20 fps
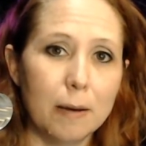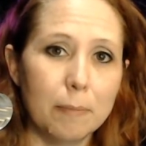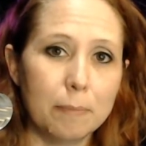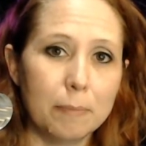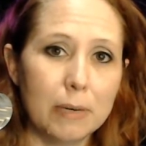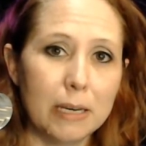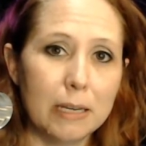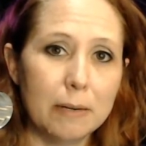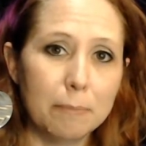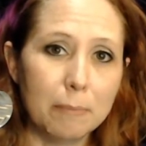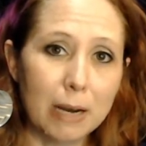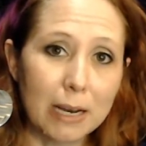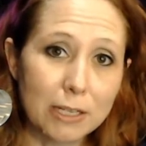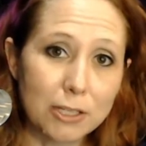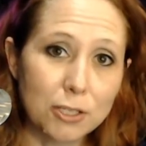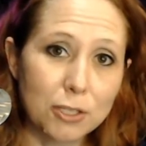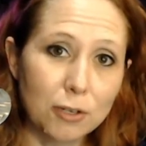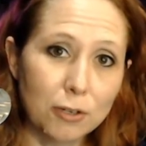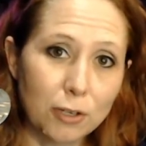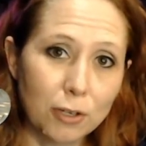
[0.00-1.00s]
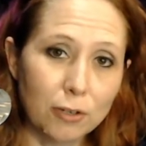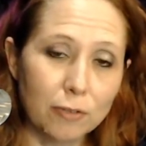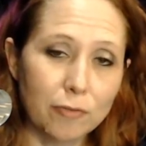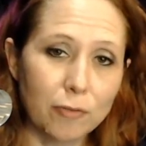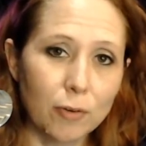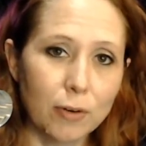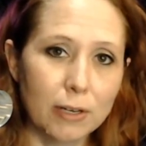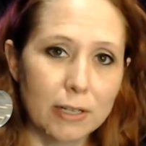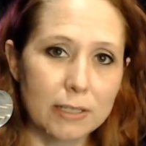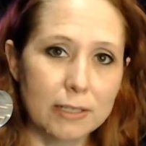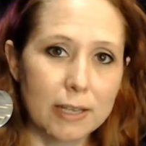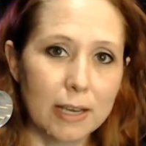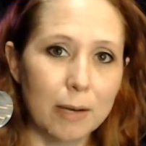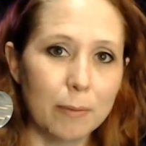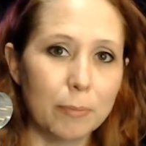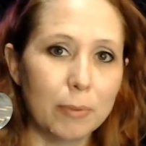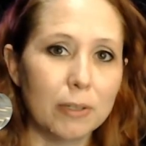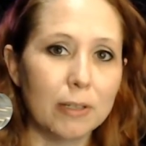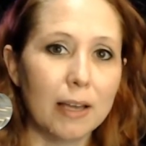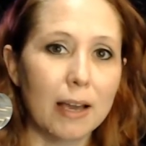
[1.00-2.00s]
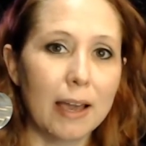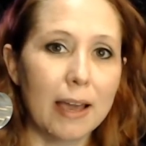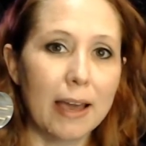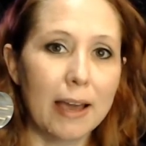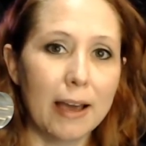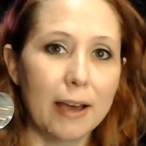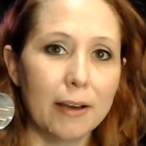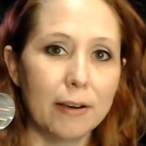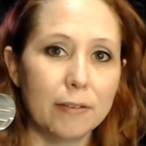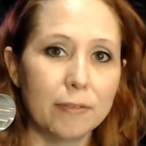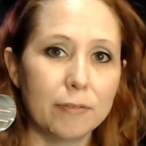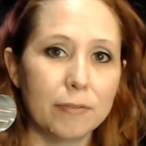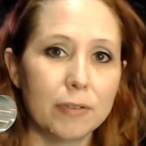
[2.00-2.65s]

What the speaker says: In my studio, for example, I have,